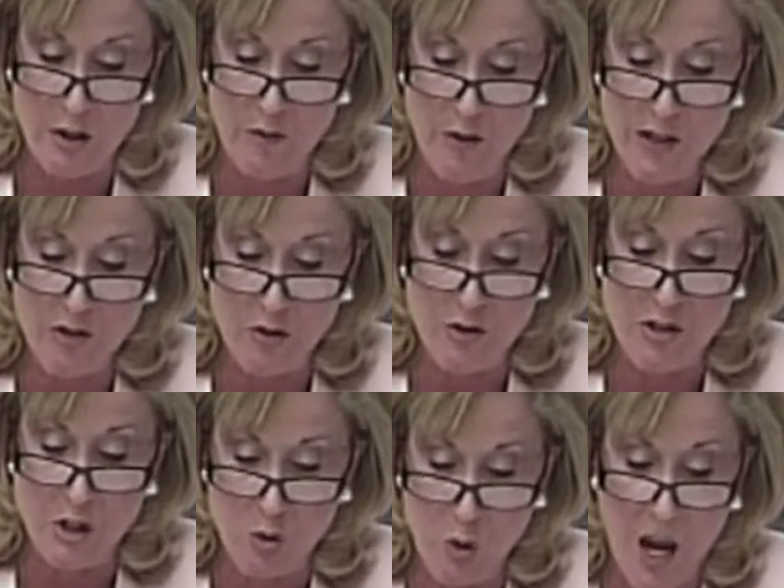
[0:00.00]
investors
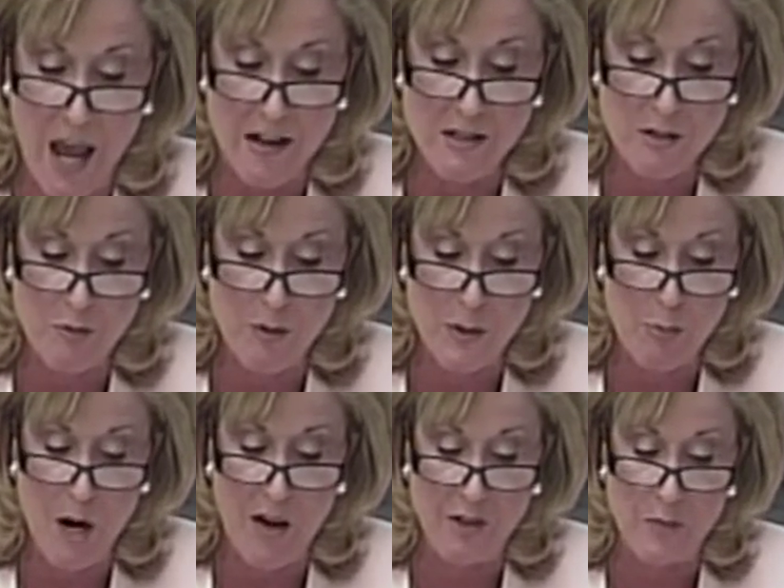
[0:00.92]
detracts from the
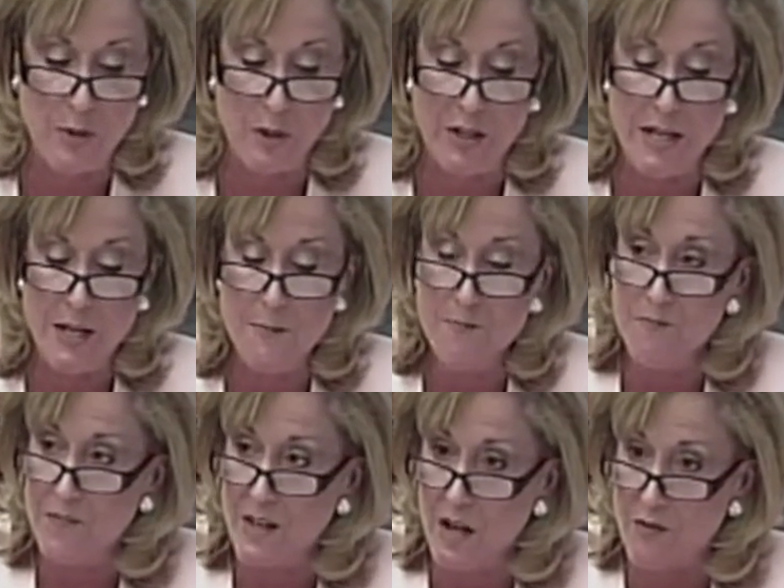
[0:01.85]
profitability
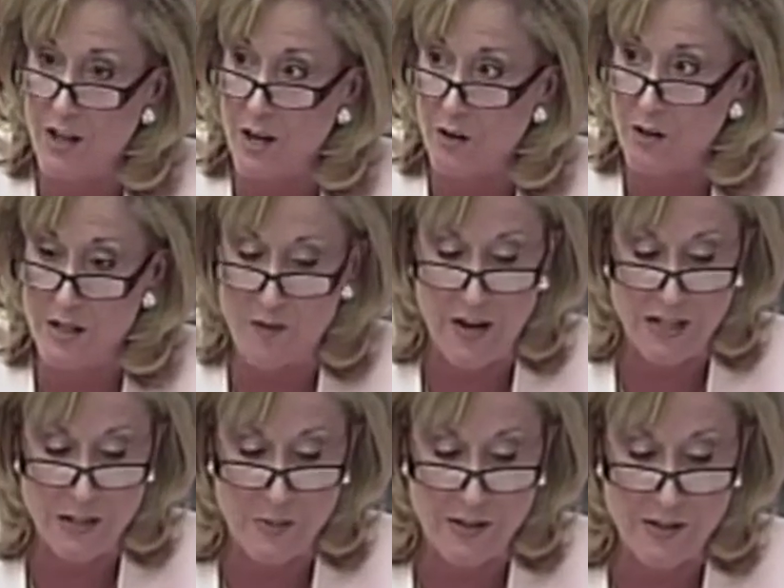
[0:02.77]
of their
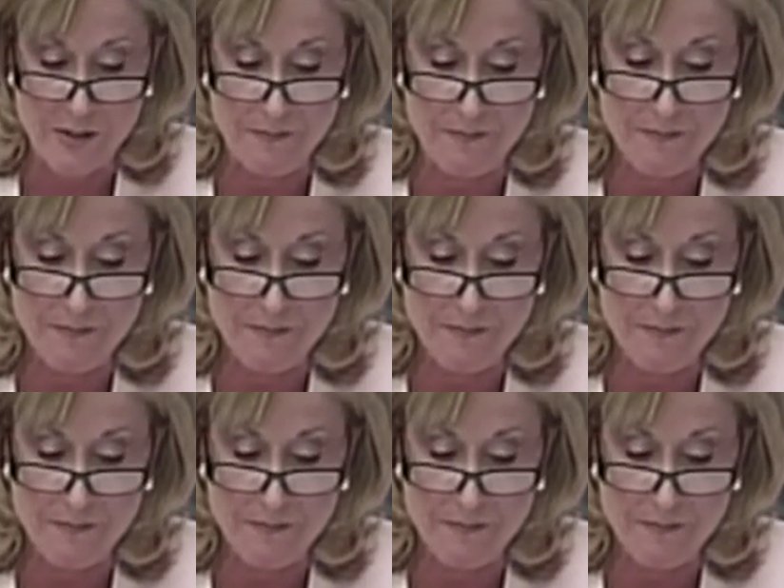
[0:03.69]
investments.